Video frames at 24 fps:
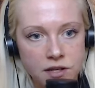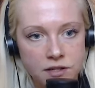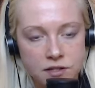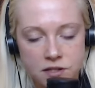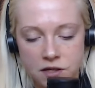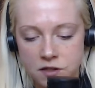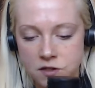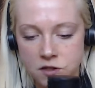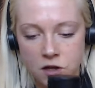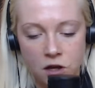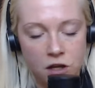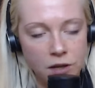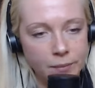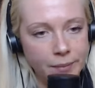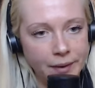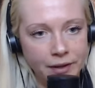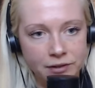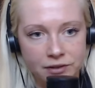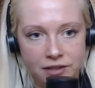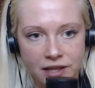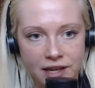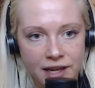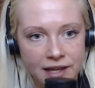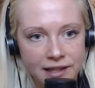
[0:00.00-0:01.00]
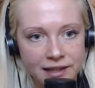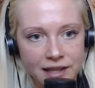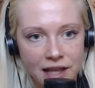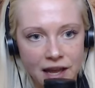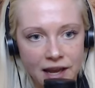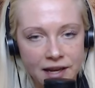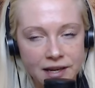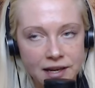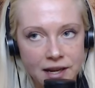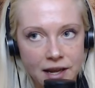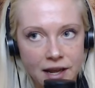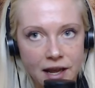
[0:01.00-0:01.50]
It's it's all about the
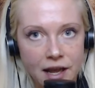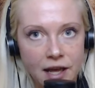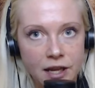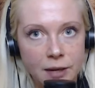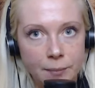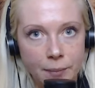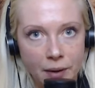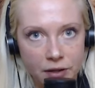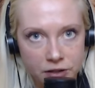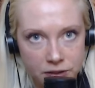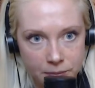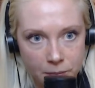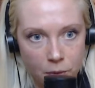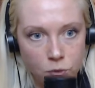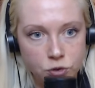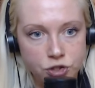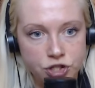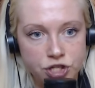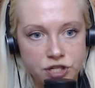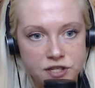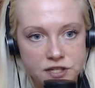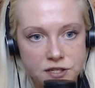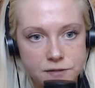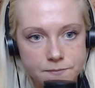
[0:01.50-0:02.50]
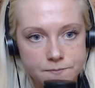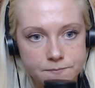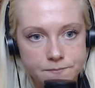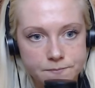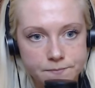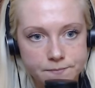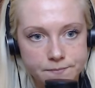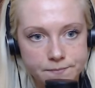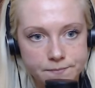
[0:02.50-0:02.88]
headline and about the emotions